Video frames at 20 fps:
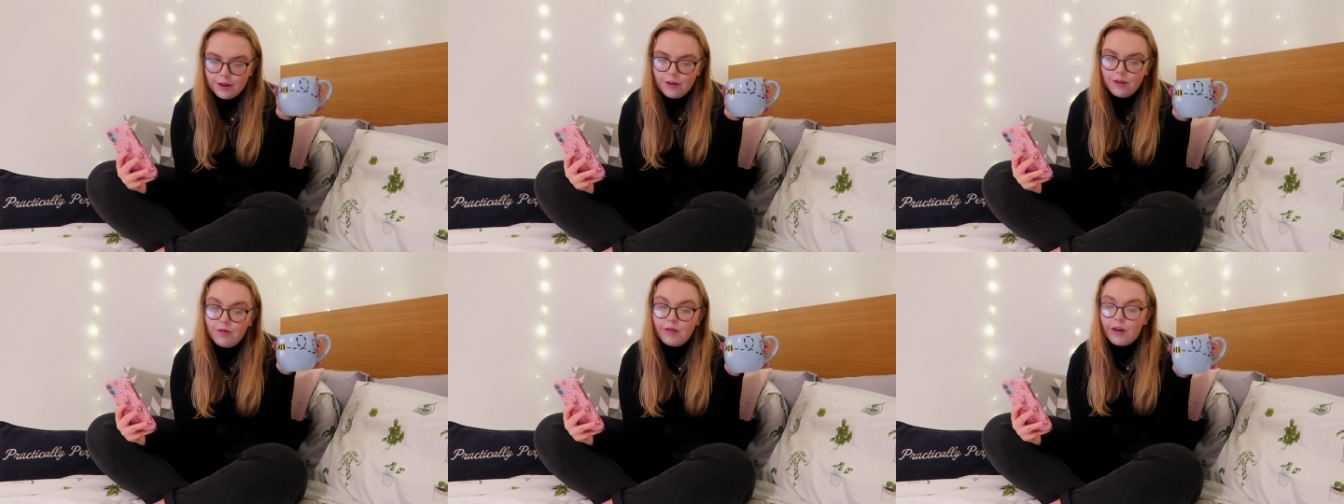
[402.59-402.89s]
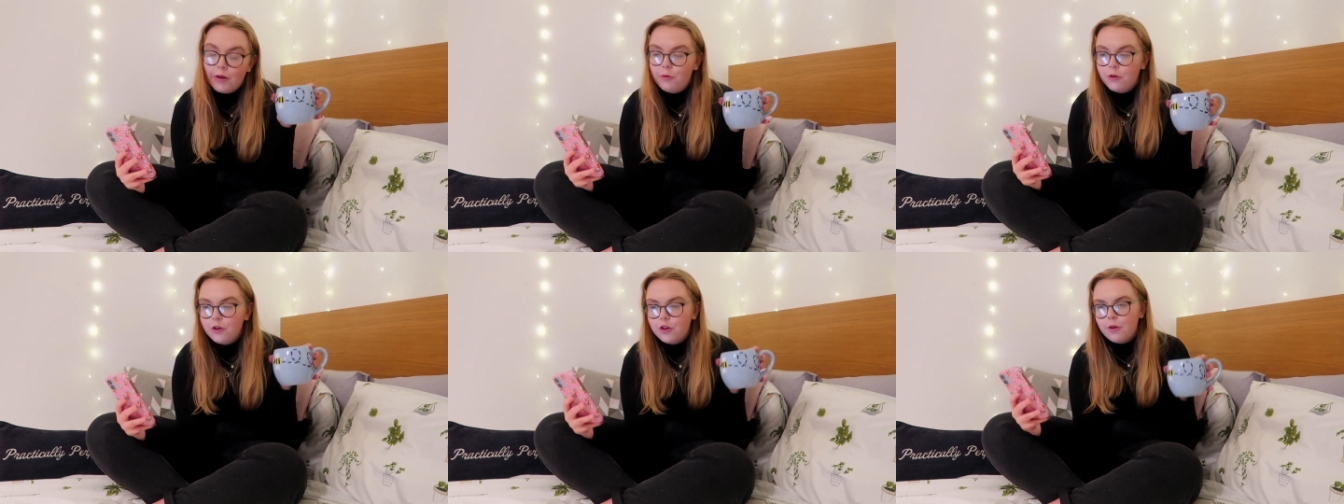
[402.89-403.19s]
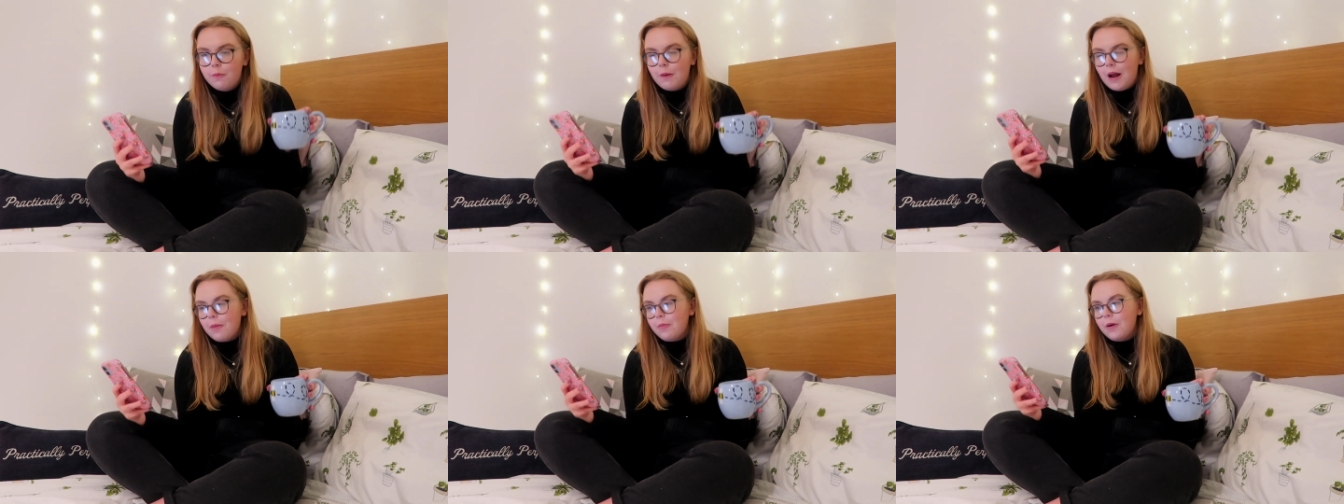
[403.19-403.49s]
So I watched
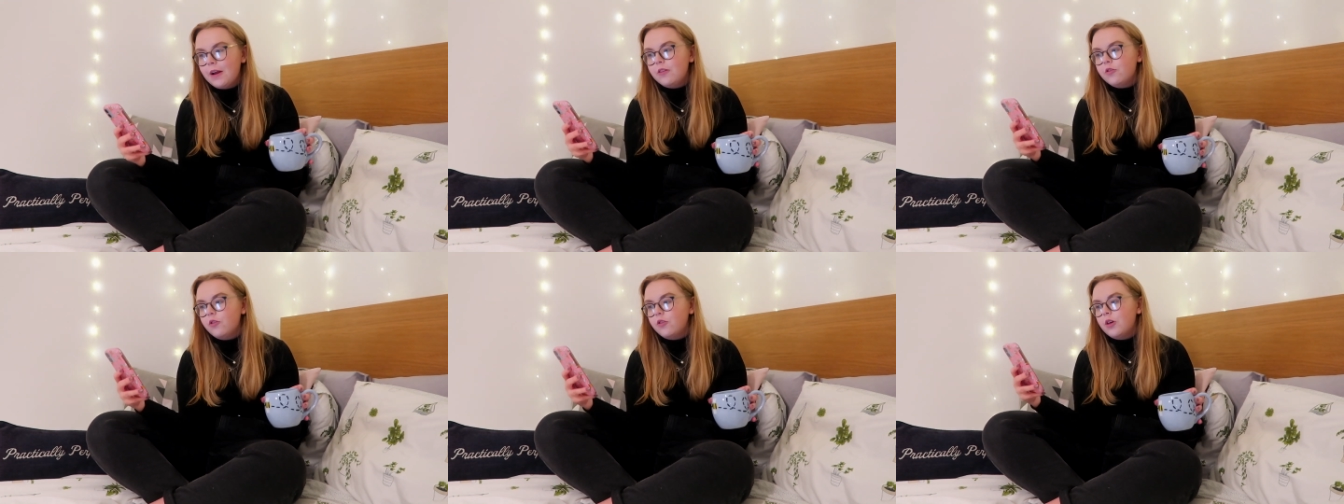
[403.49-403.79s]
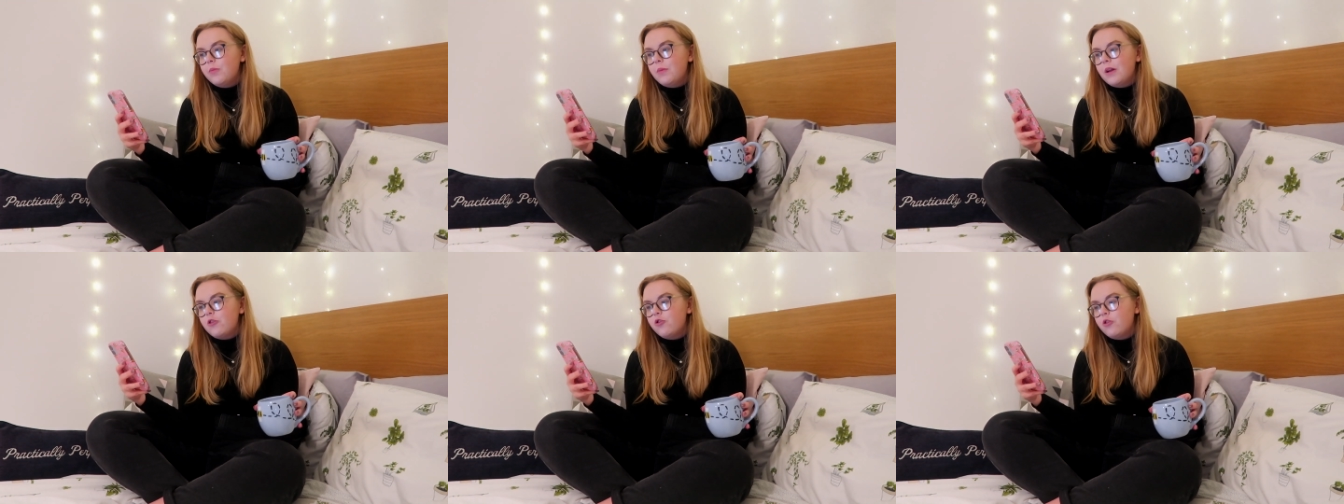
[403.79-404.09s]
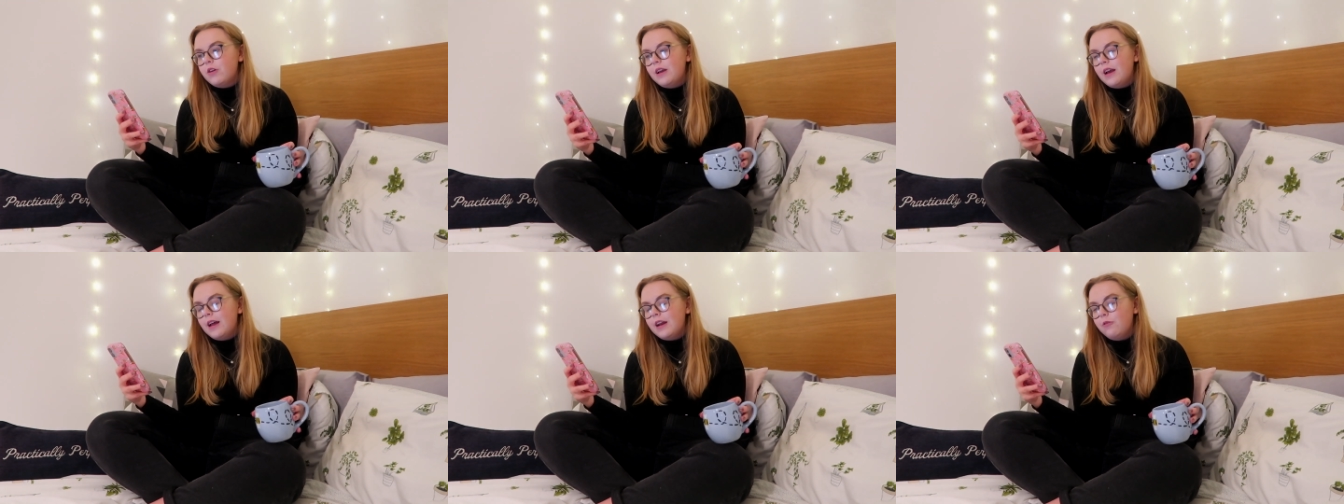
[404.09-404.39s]
the Blackpink
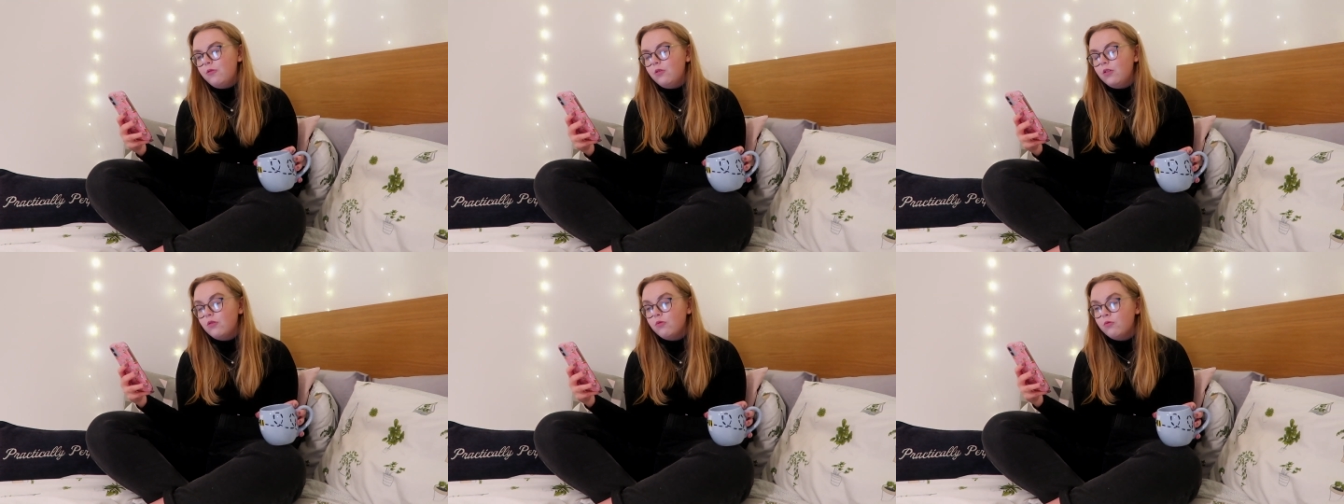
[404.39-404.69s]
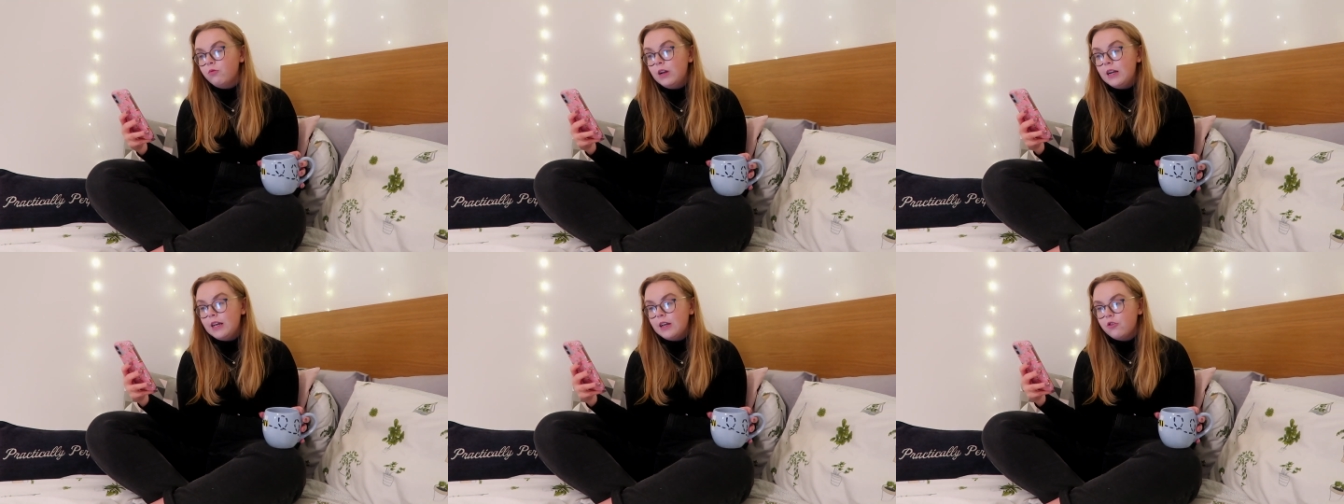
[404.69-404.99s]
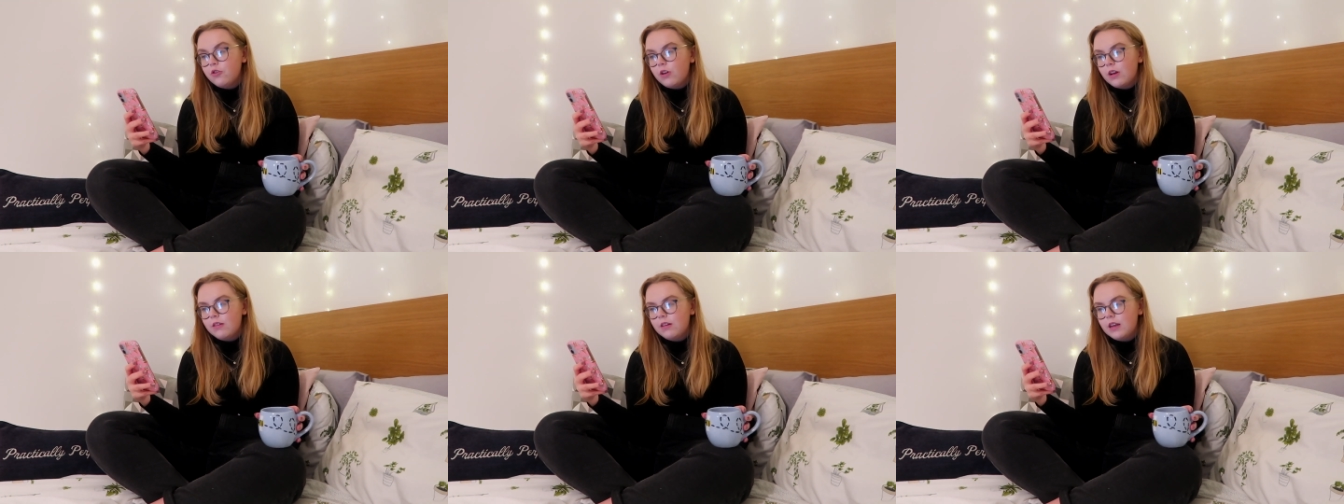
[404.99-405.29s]
documentary and it was really
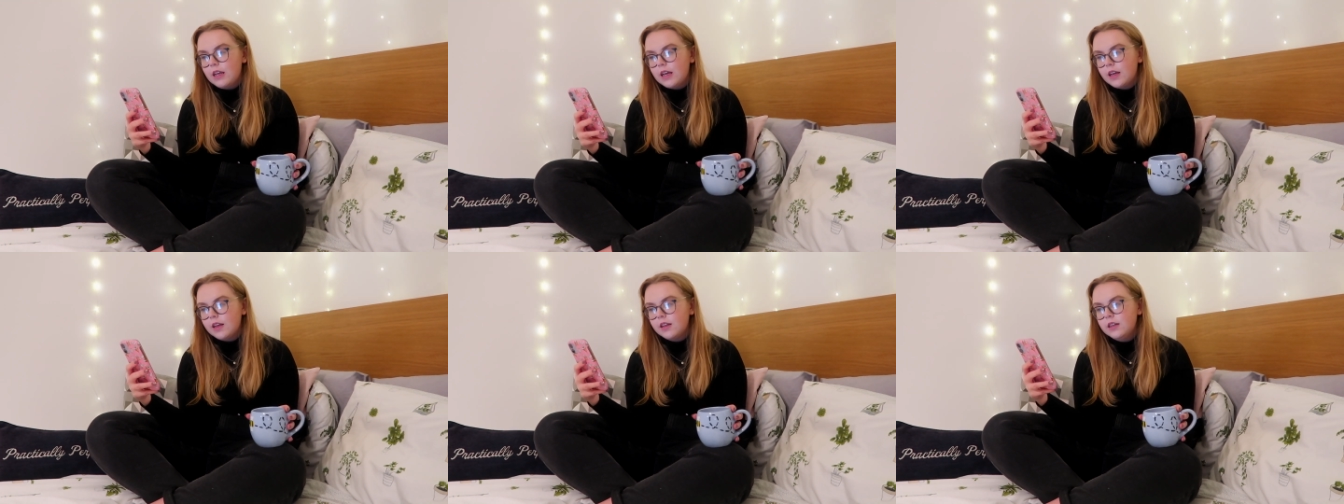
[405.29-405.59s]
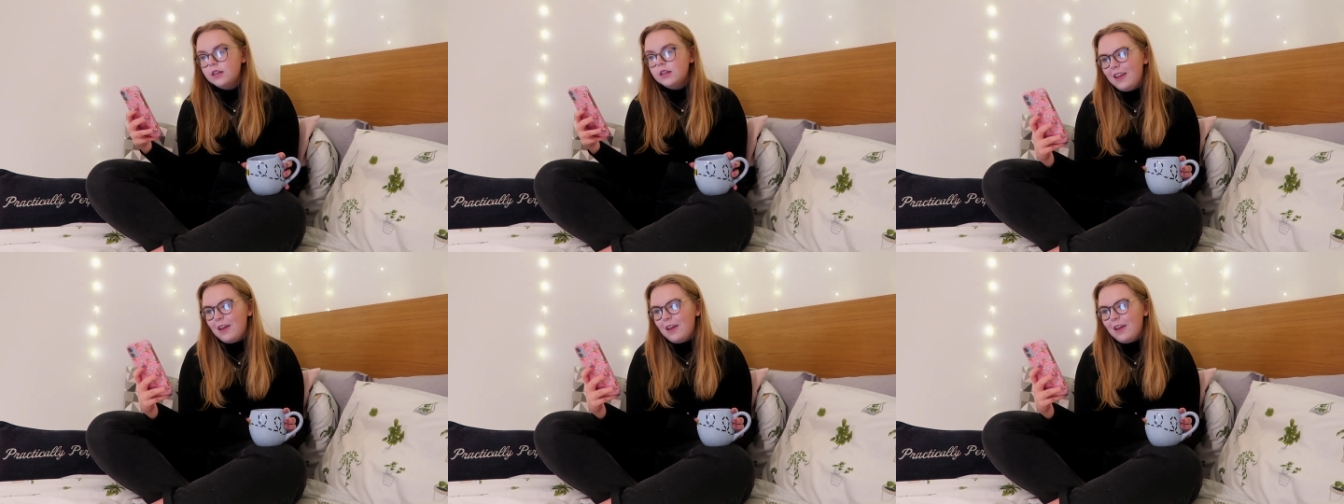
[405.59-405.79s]
interesting.